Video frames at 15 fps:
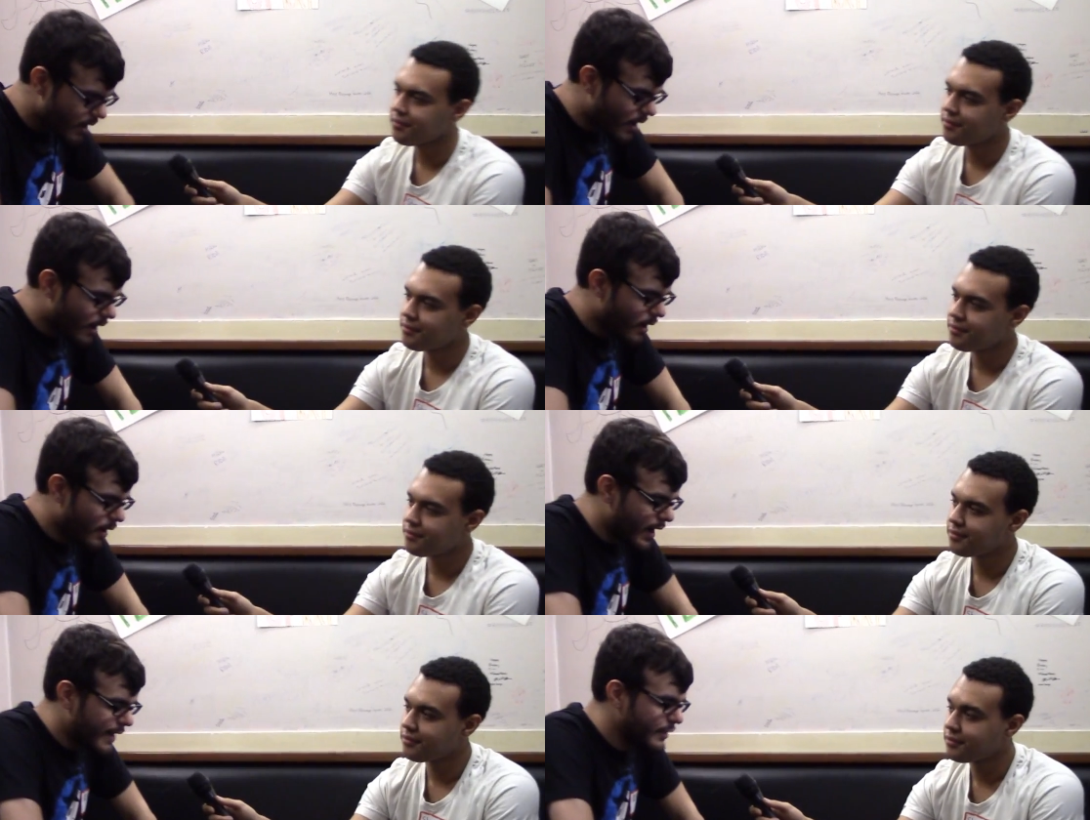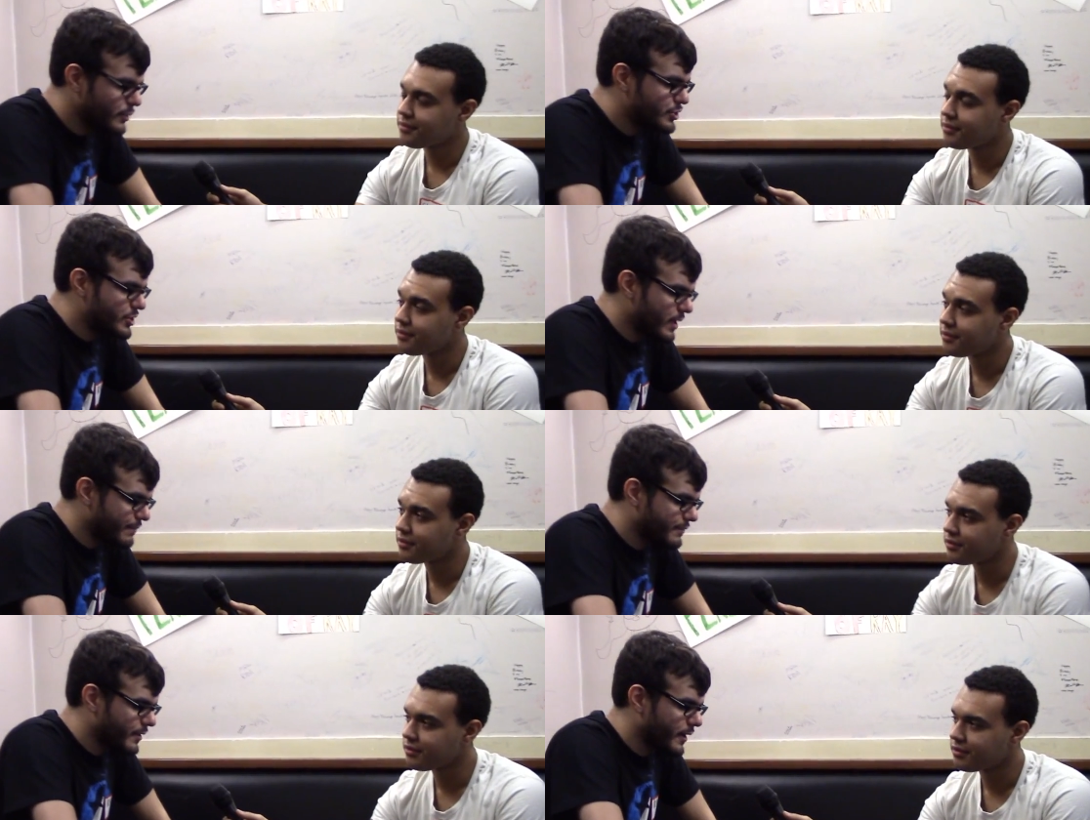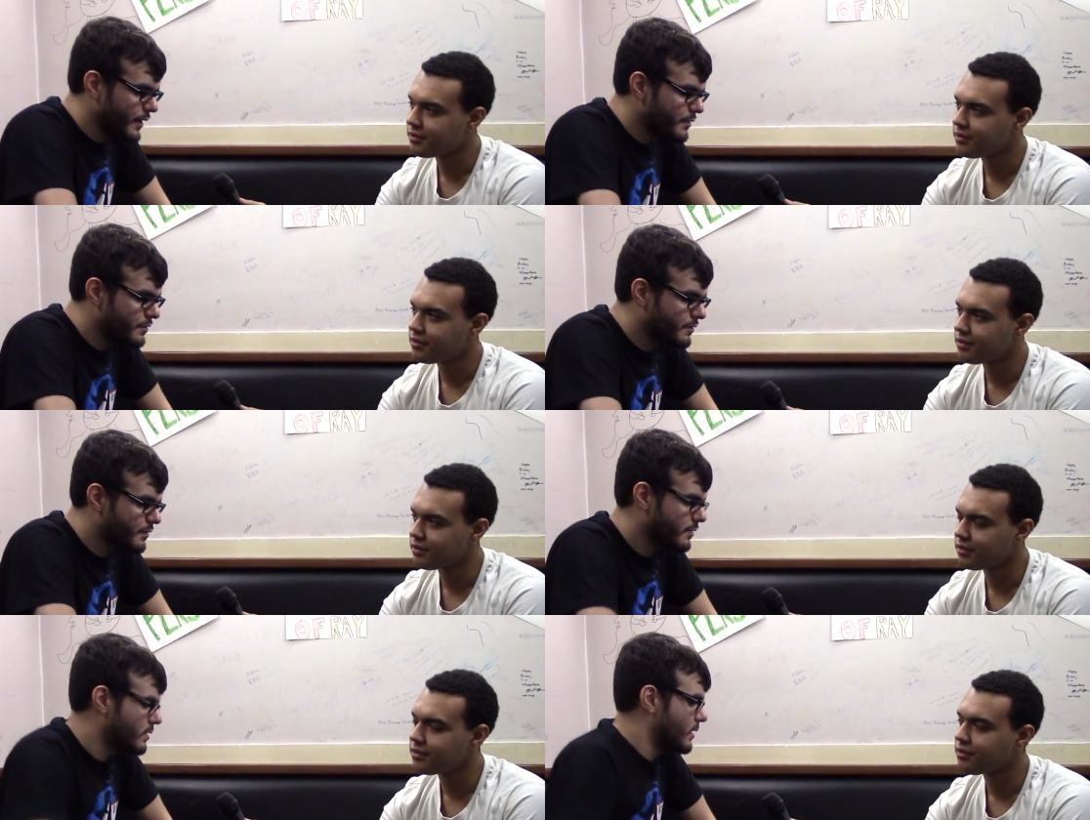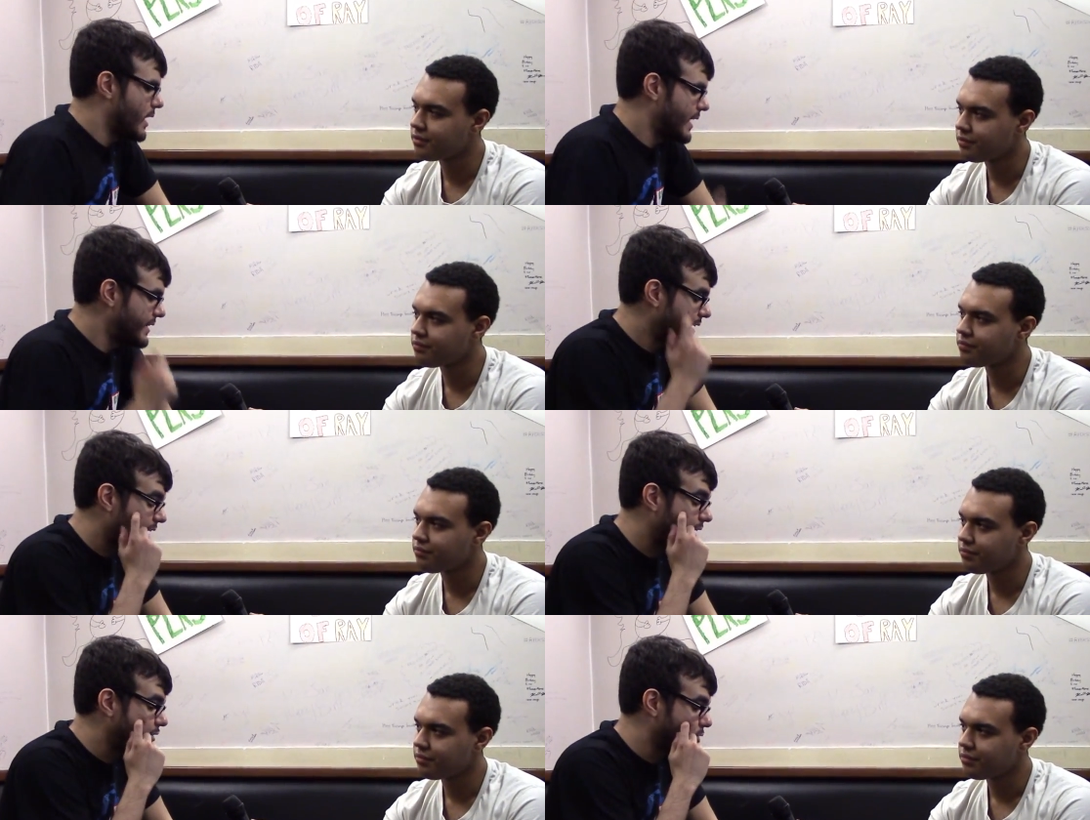Speaker 1: Uh, I know Jeff does and then
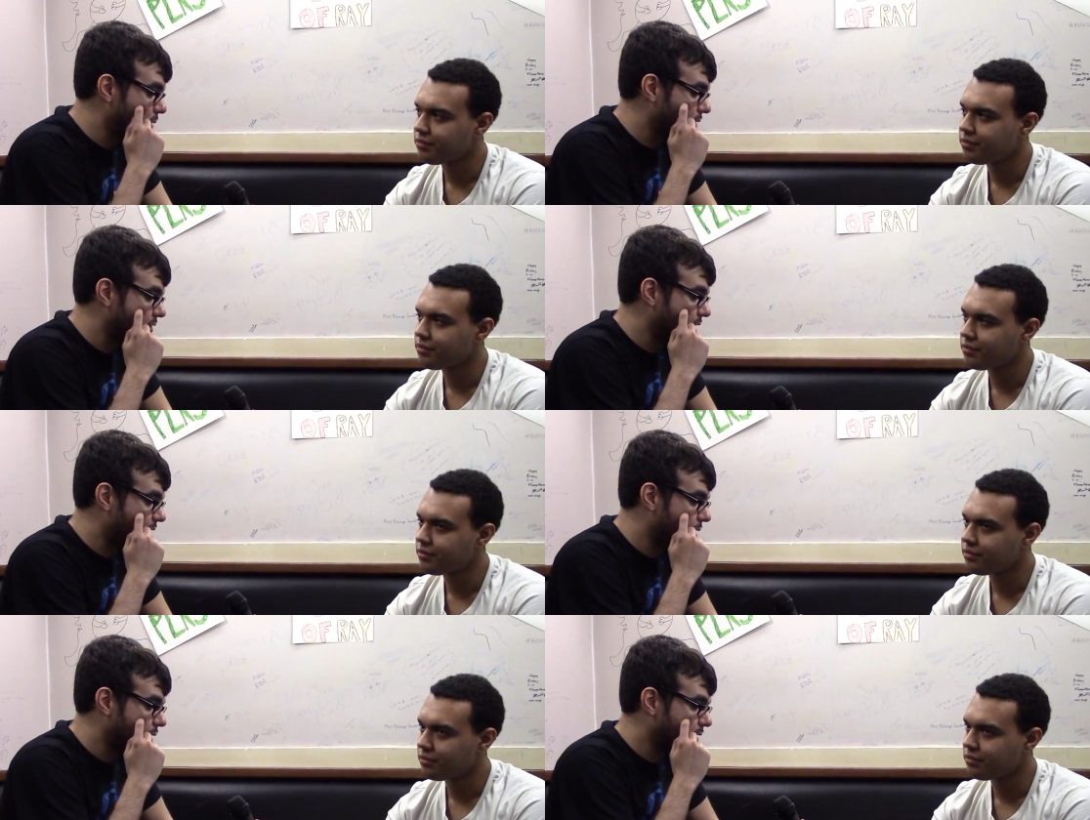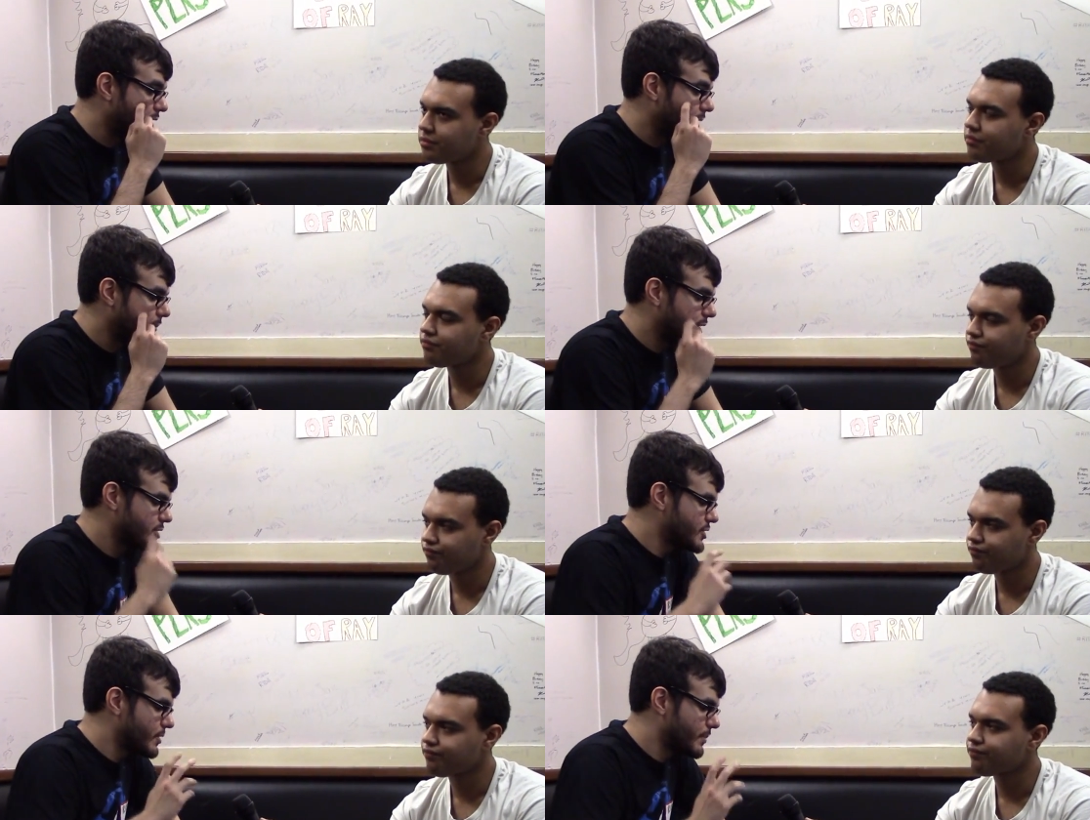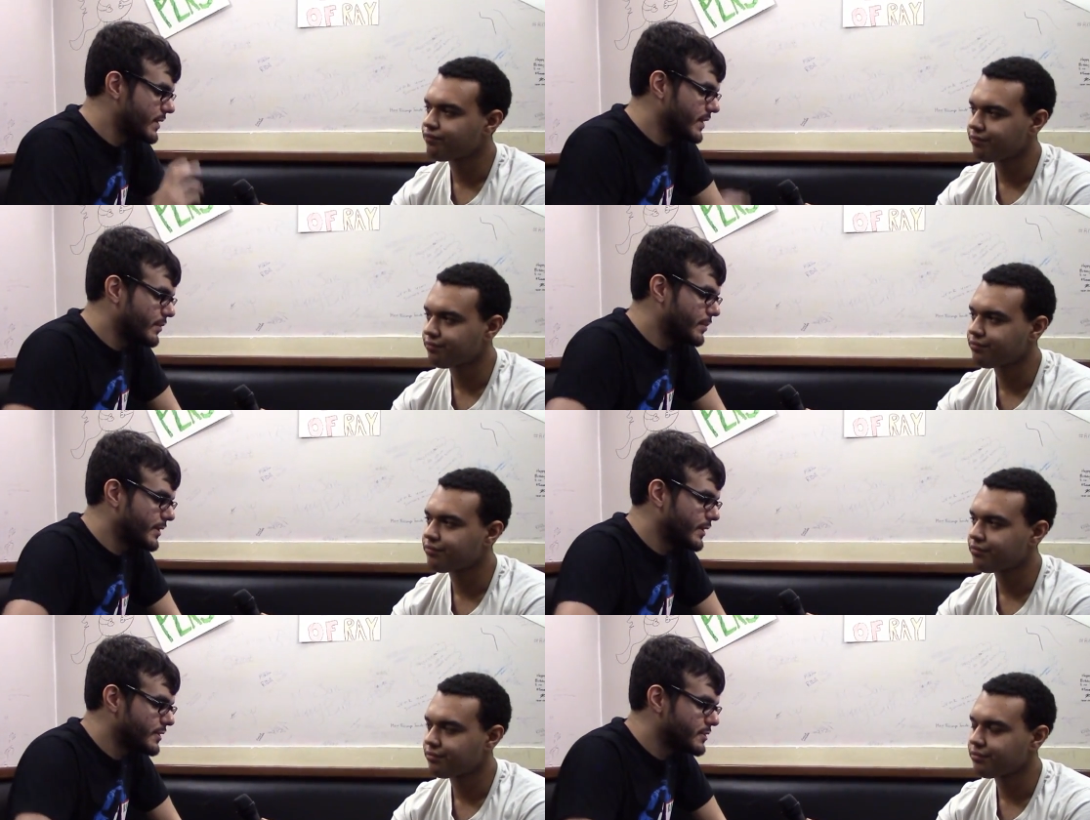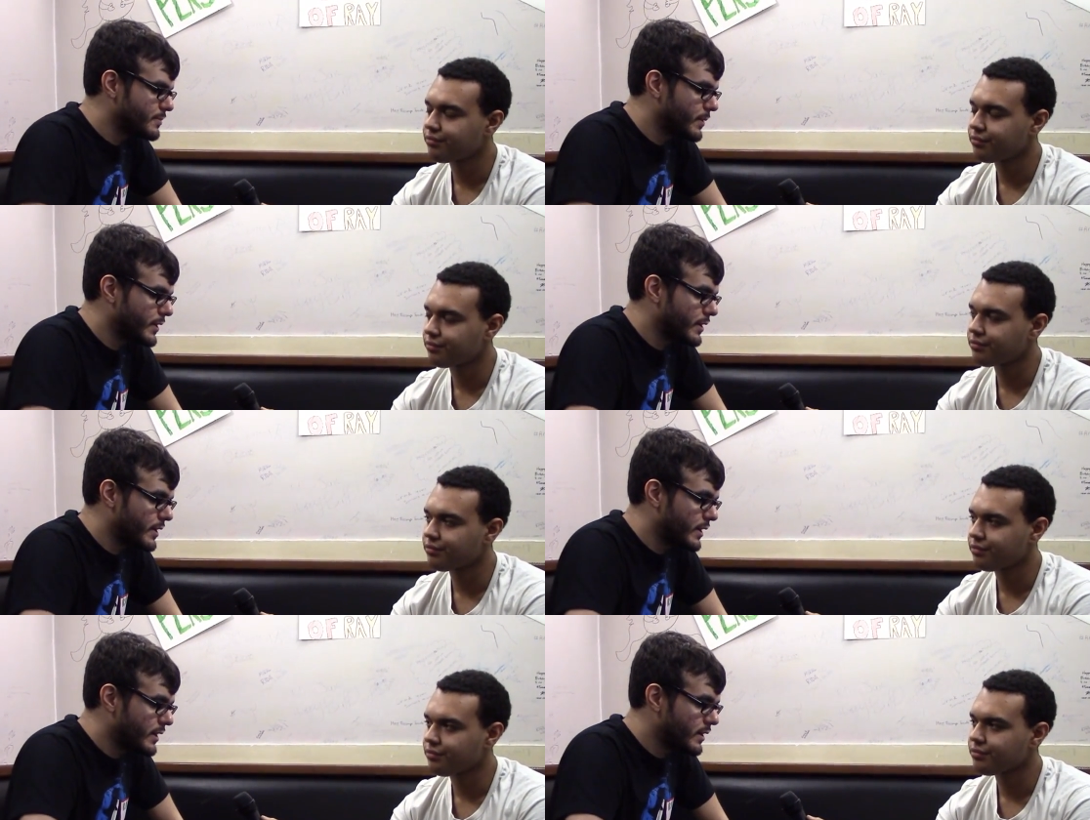I do every now and then. I'm not sure about everybody else, but
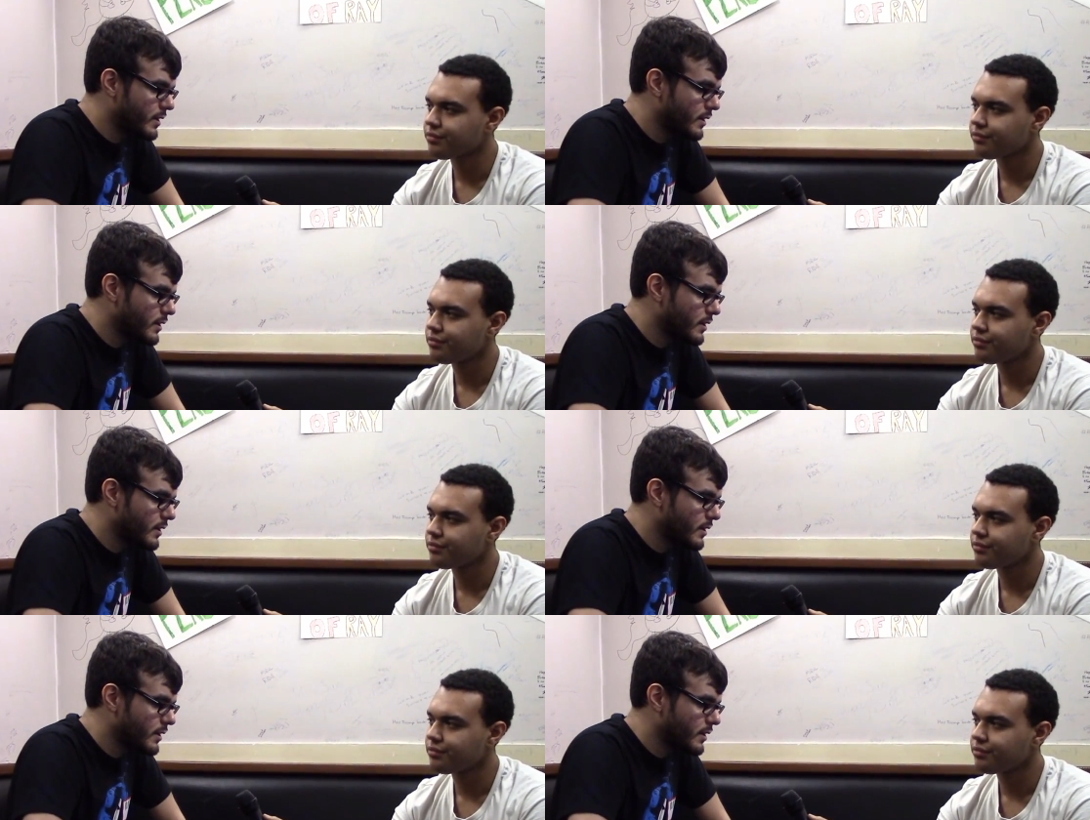uh,